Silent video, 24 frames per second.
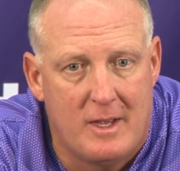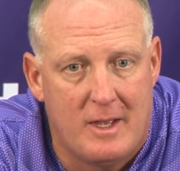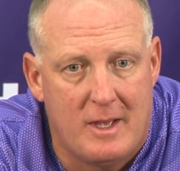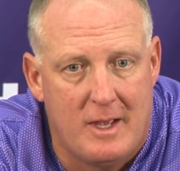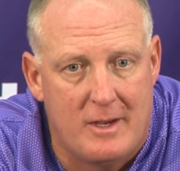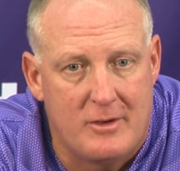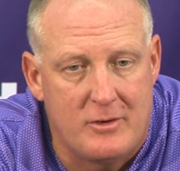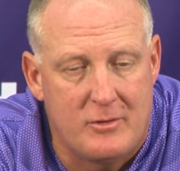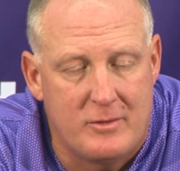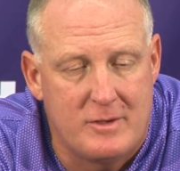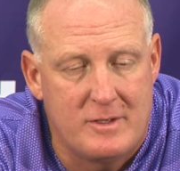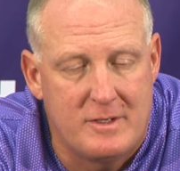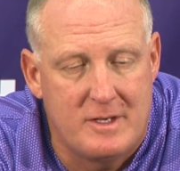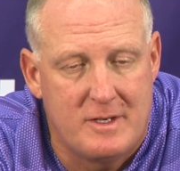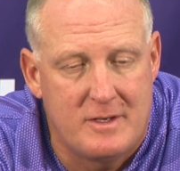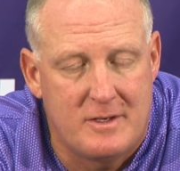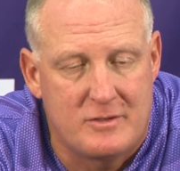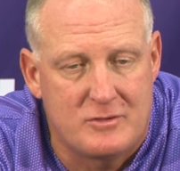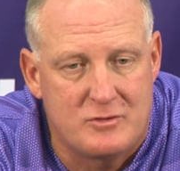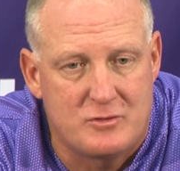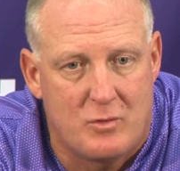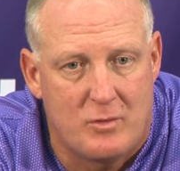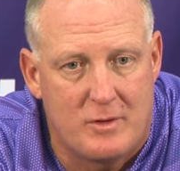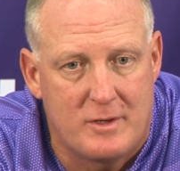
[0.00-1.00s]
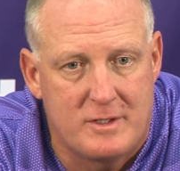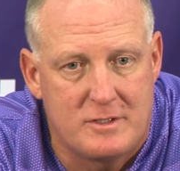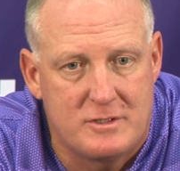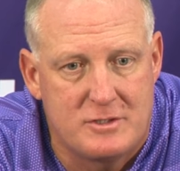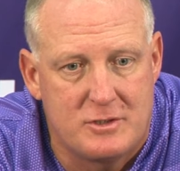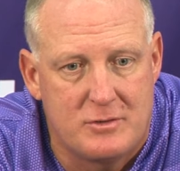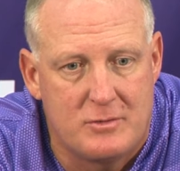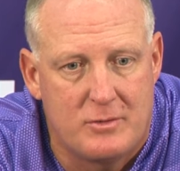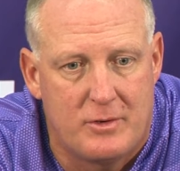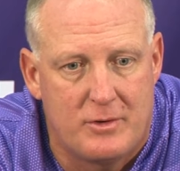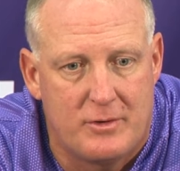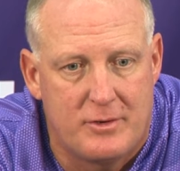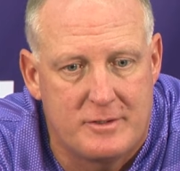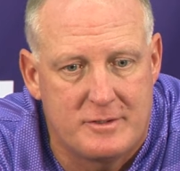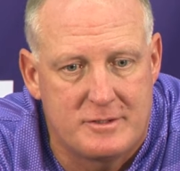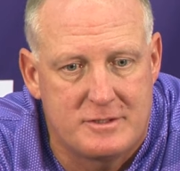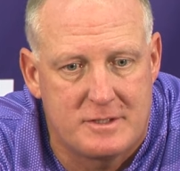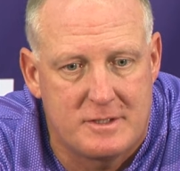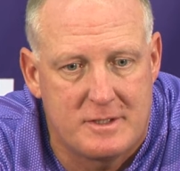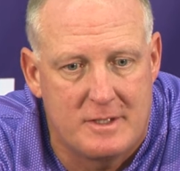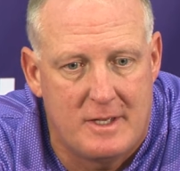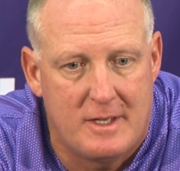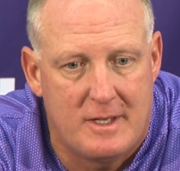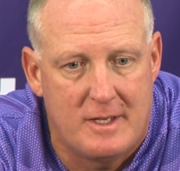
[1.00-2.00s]
I know he did in 22 hurt
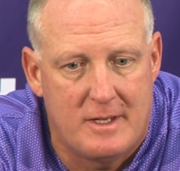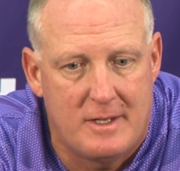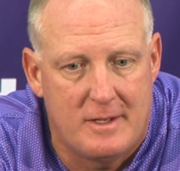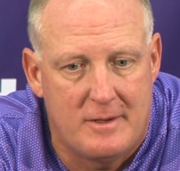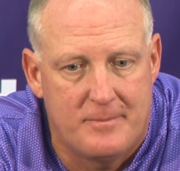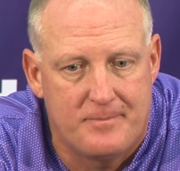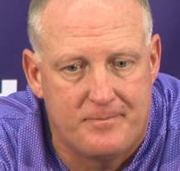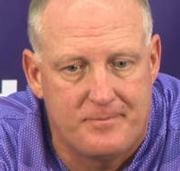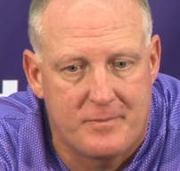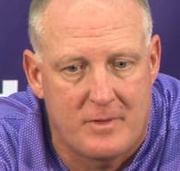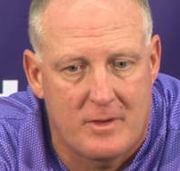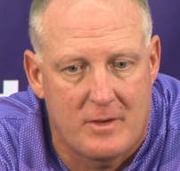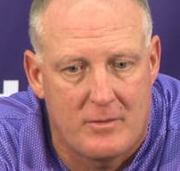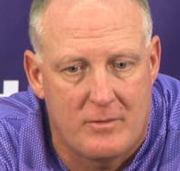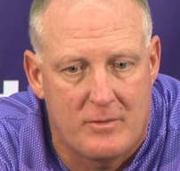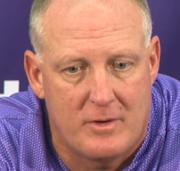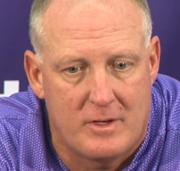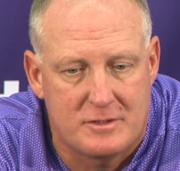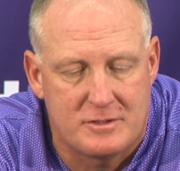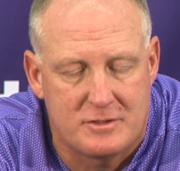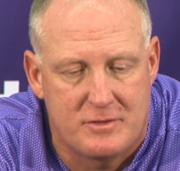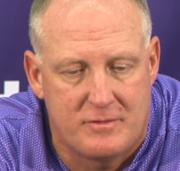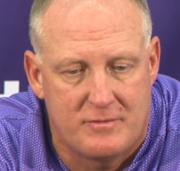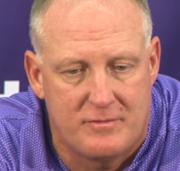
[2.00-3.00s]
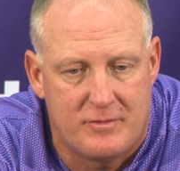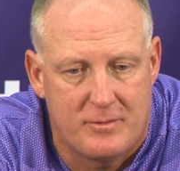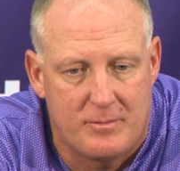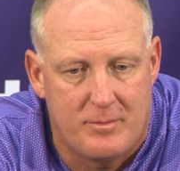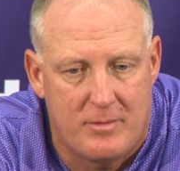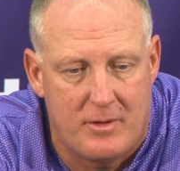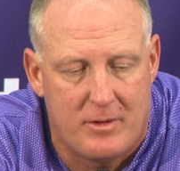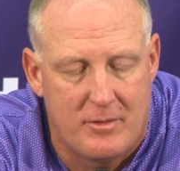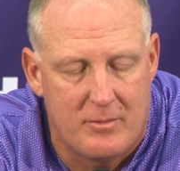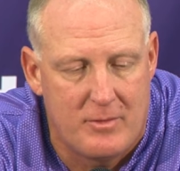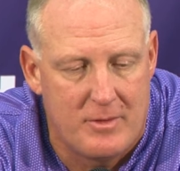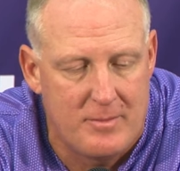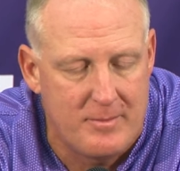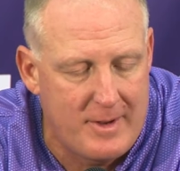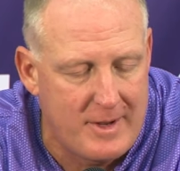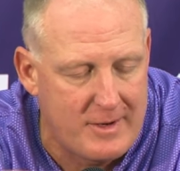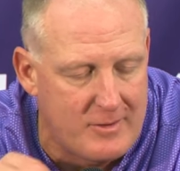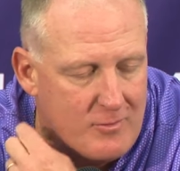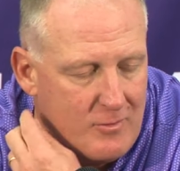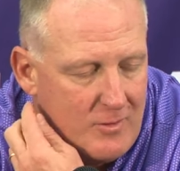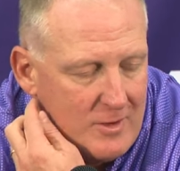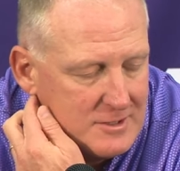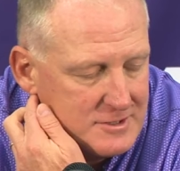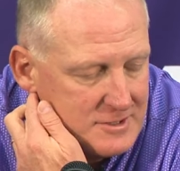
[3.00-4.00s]
us um, rushing the football. I went back
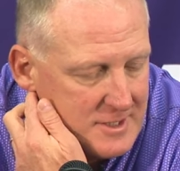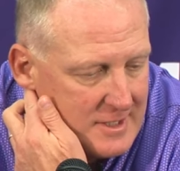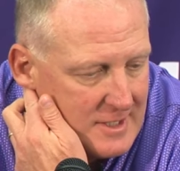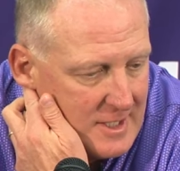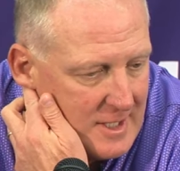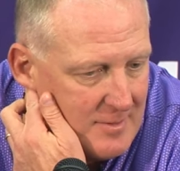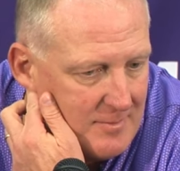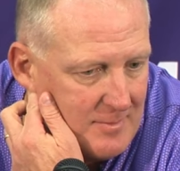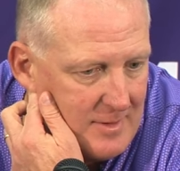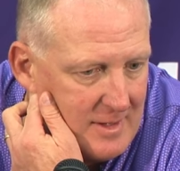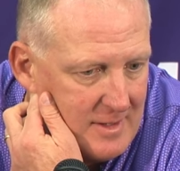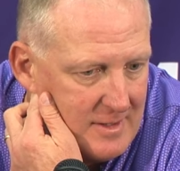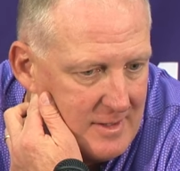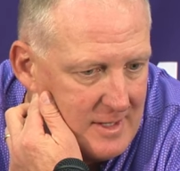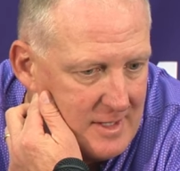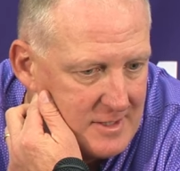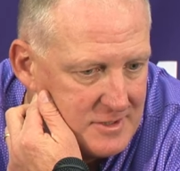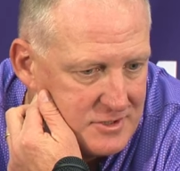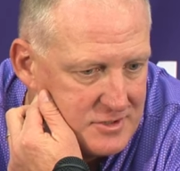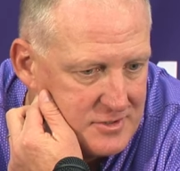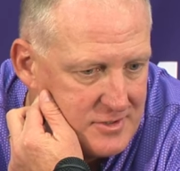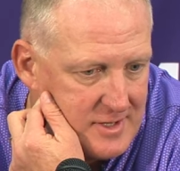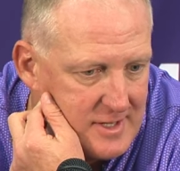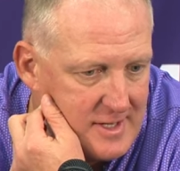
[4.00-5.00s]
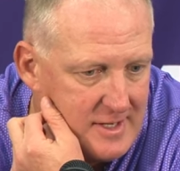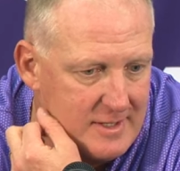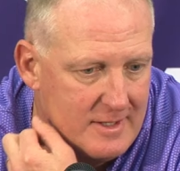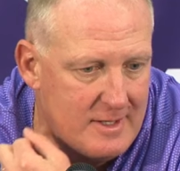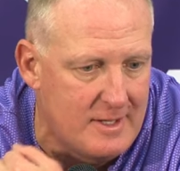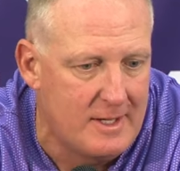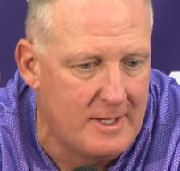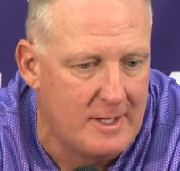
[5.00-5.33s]
and watched that game yesterday.